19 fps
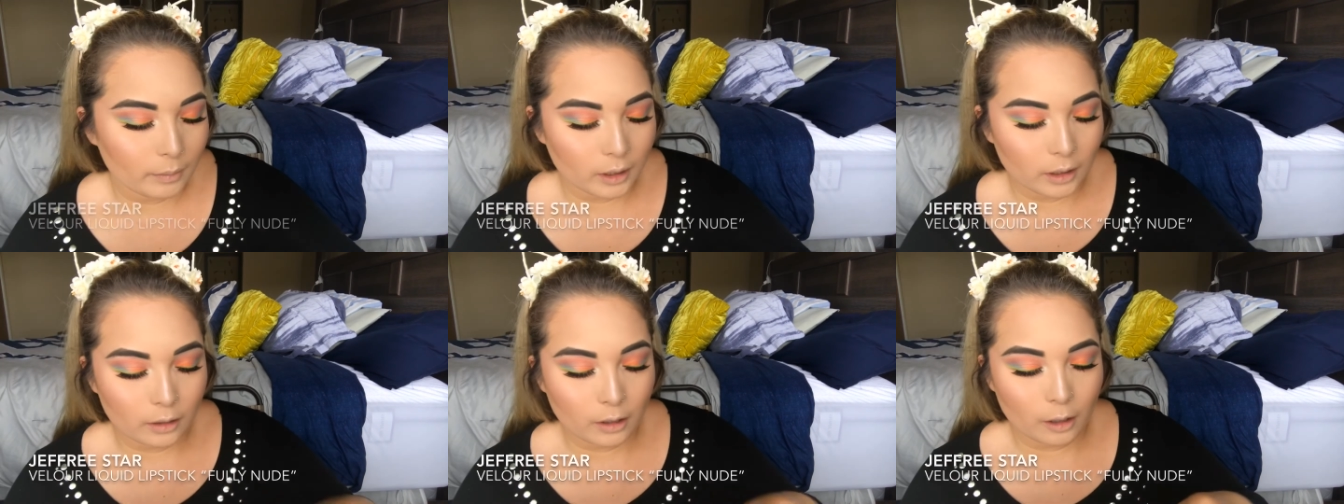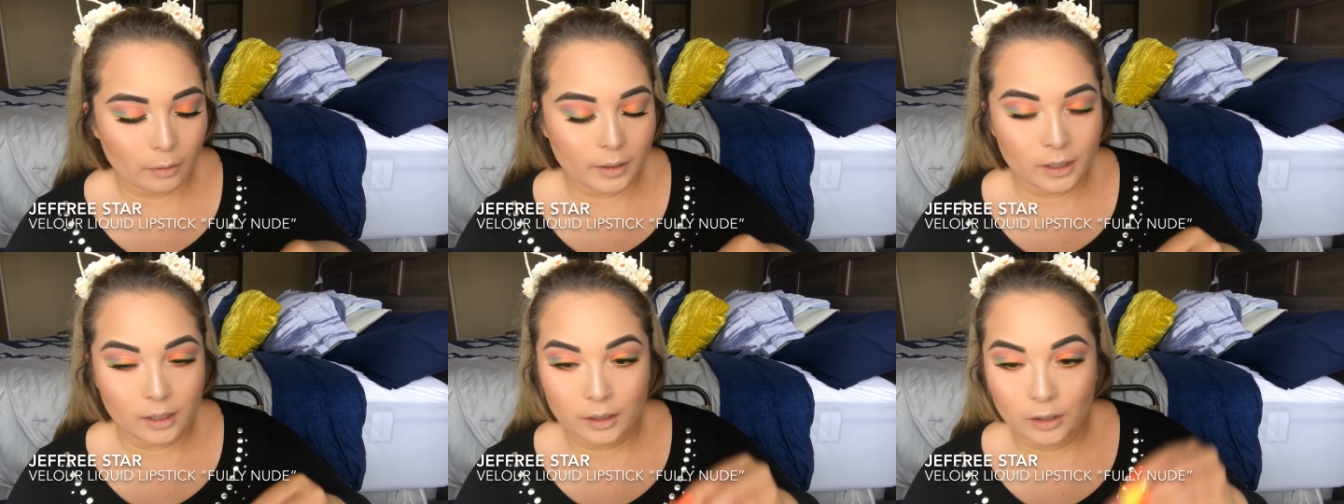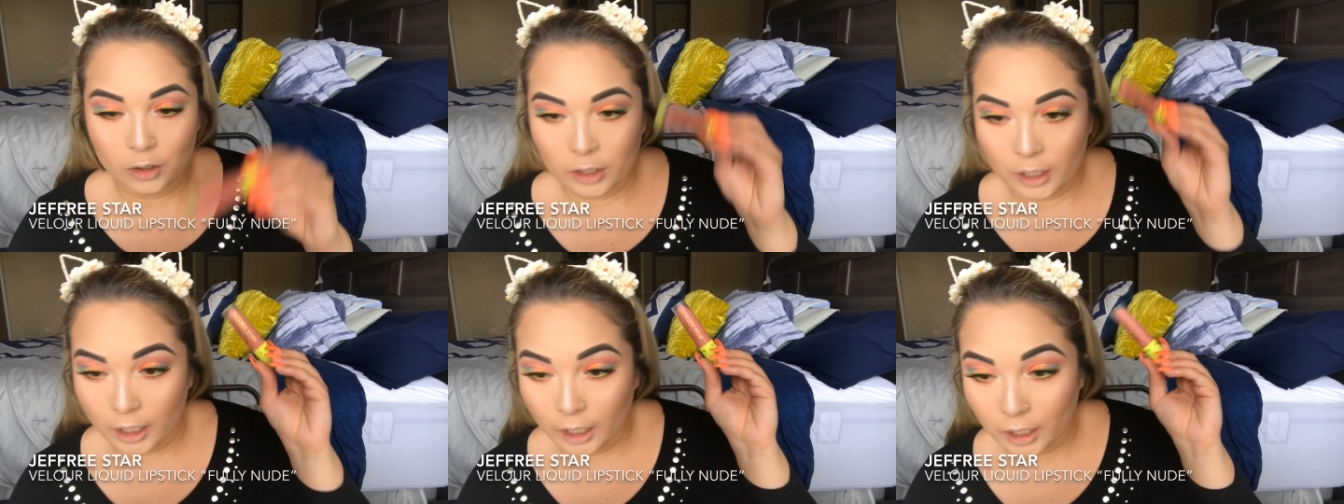going to go into the
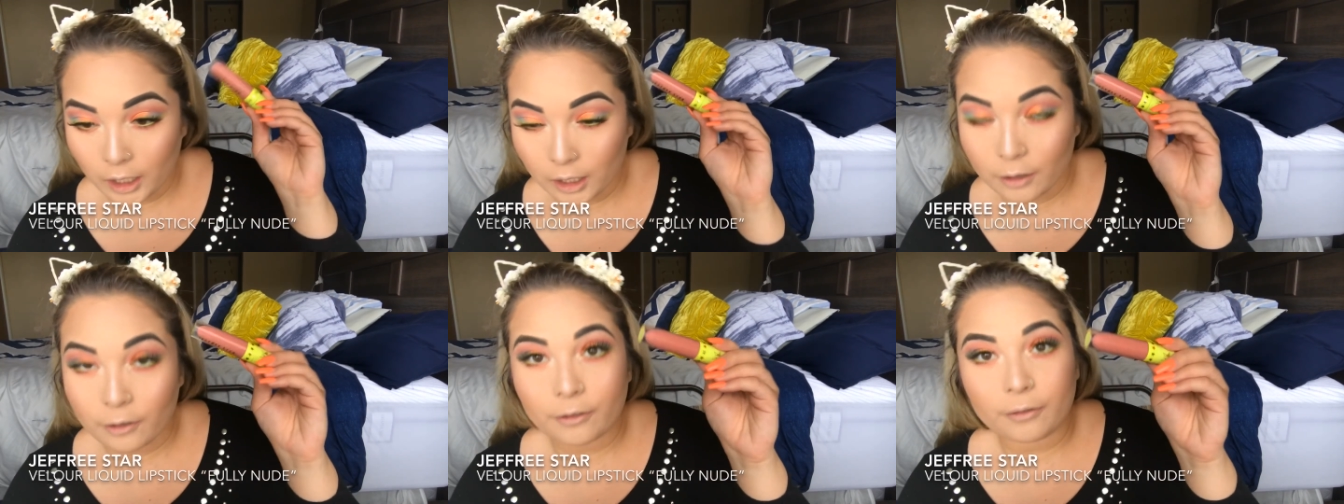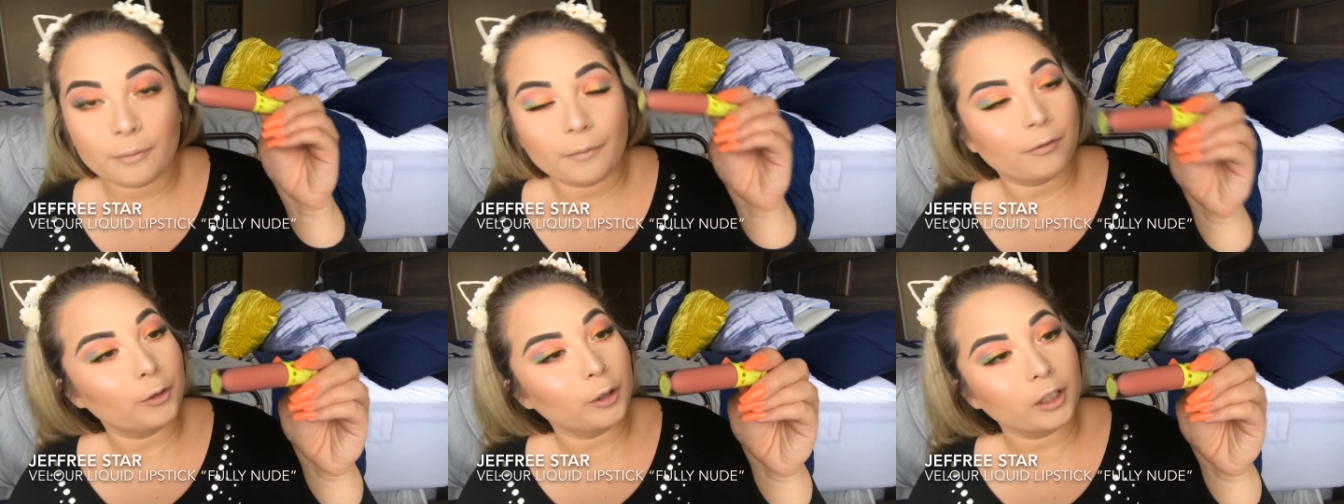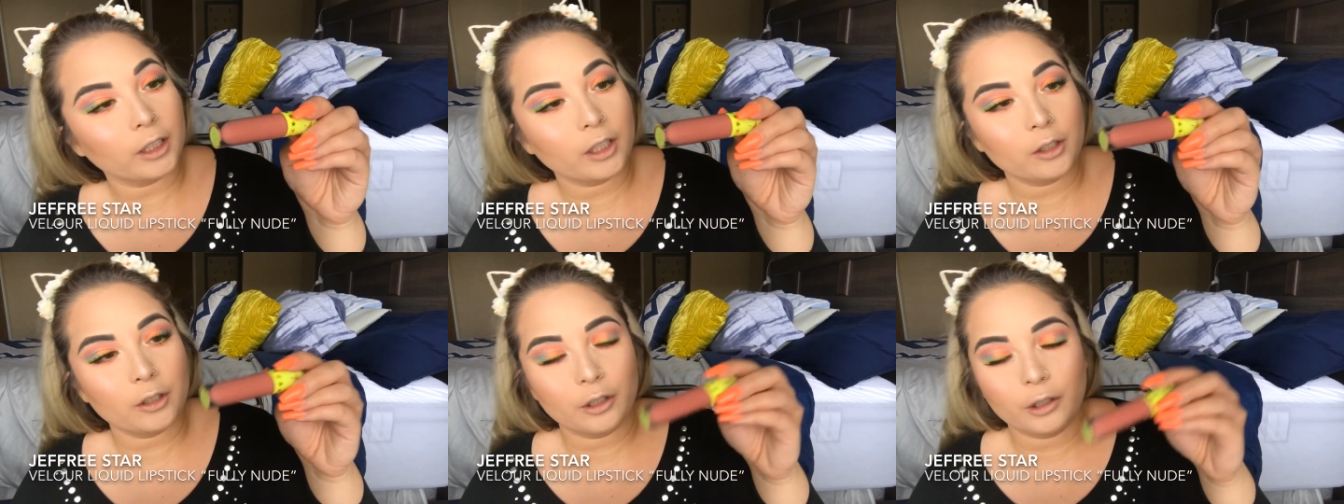shade
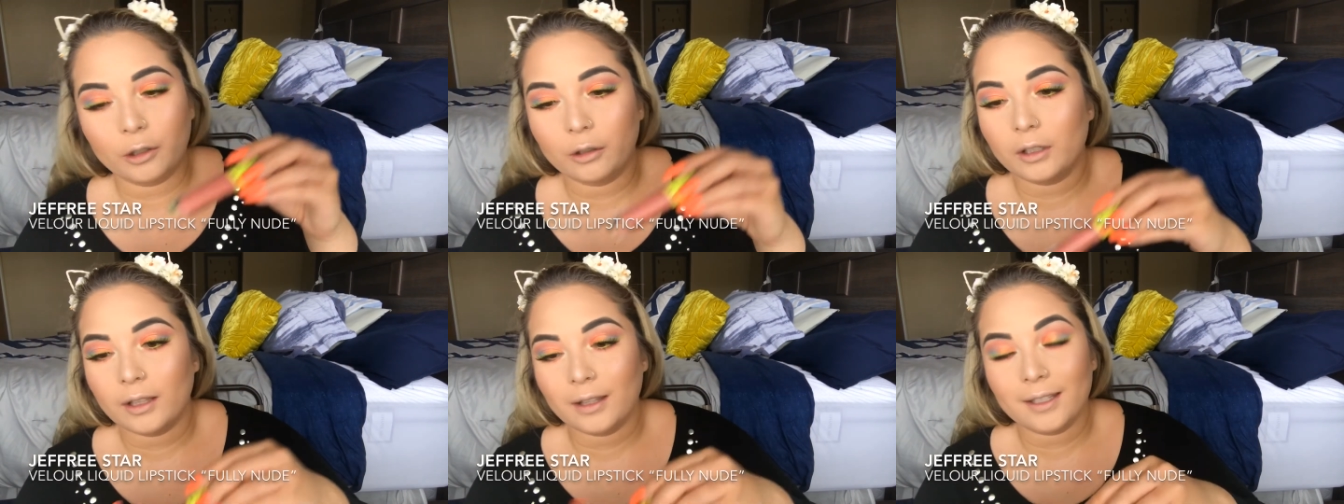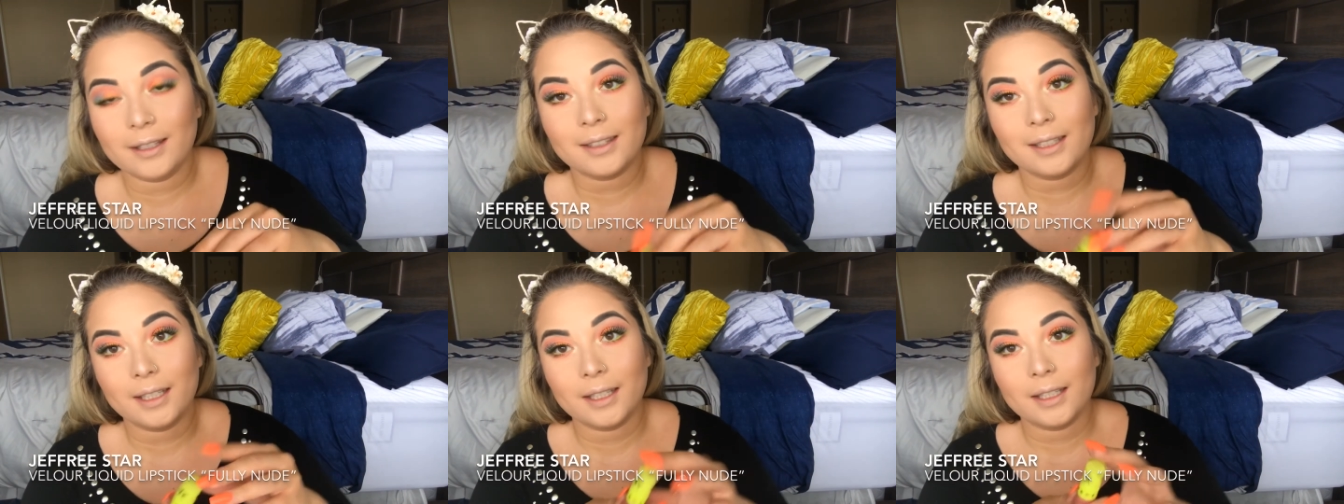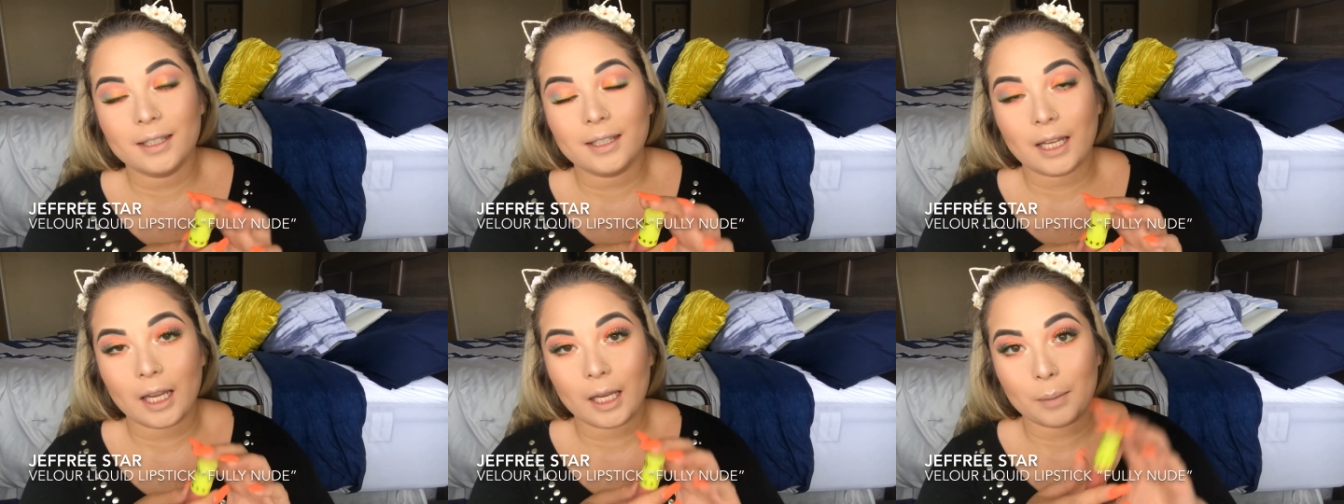Fully Nude. This
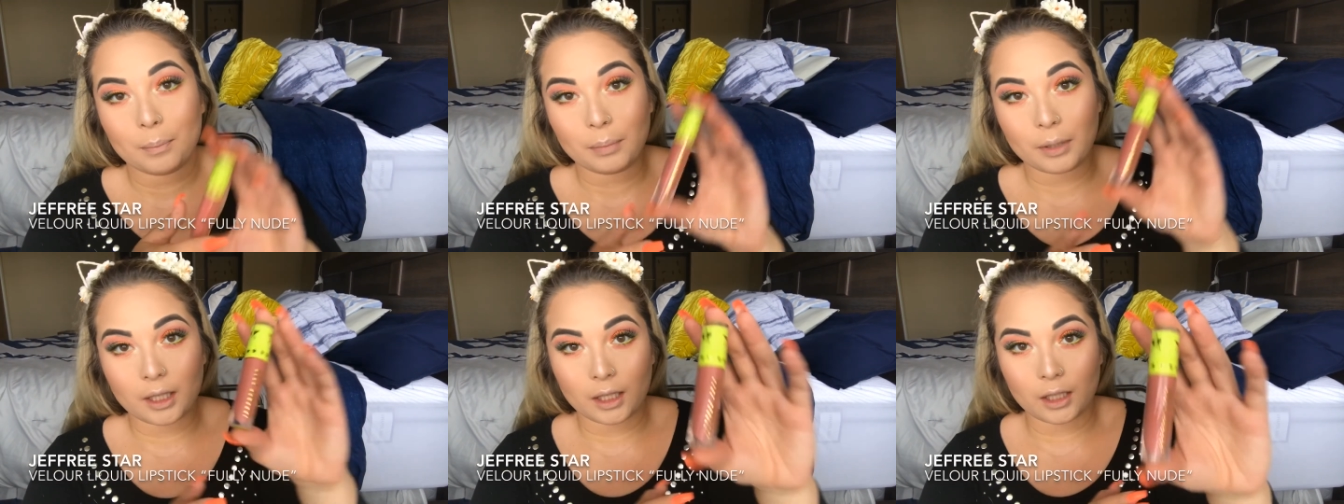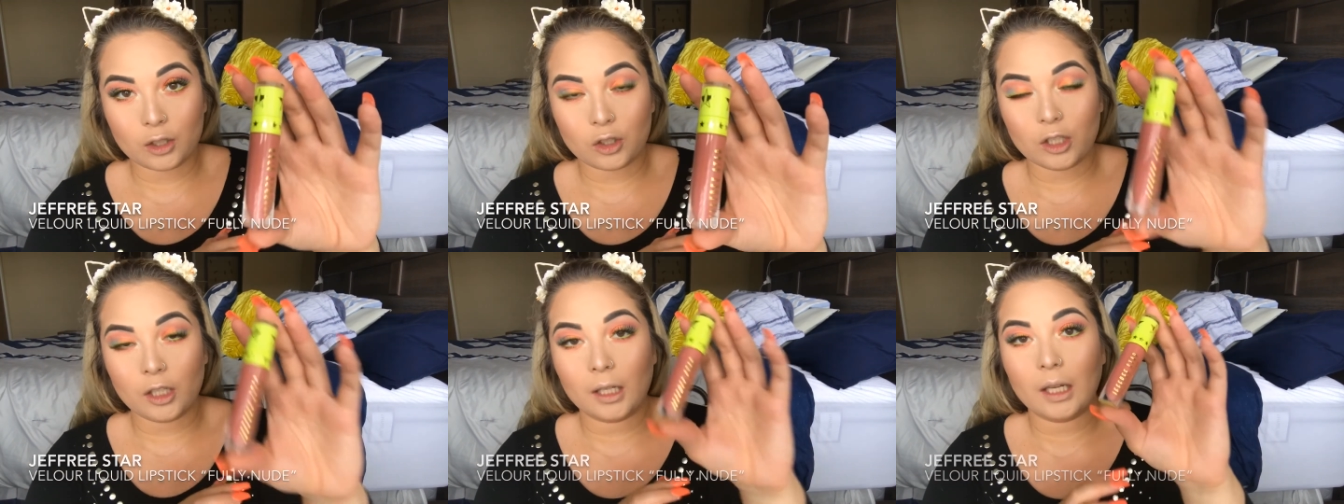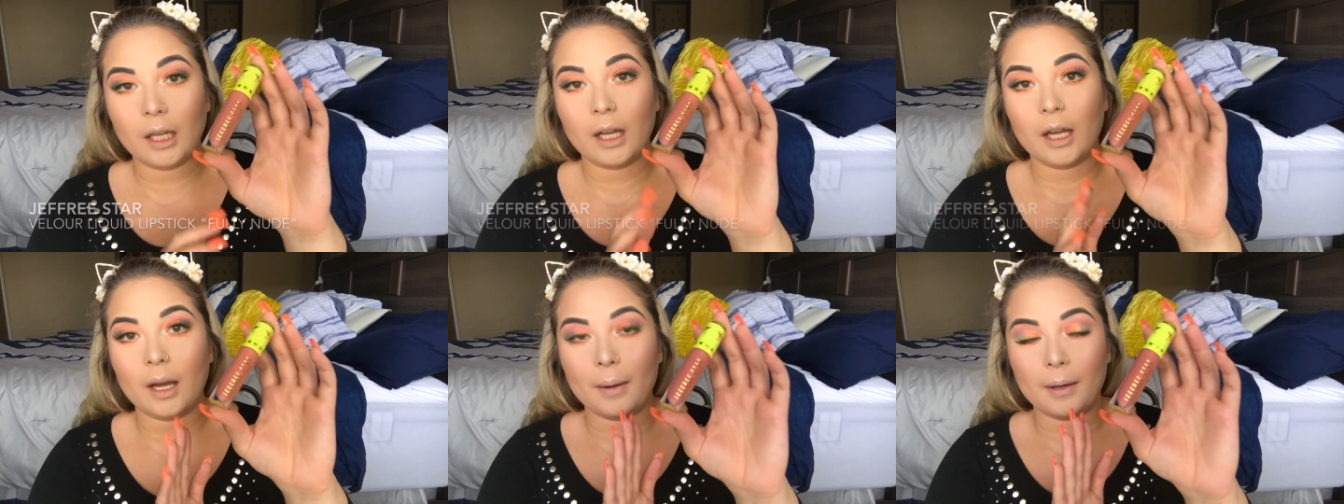is a peachy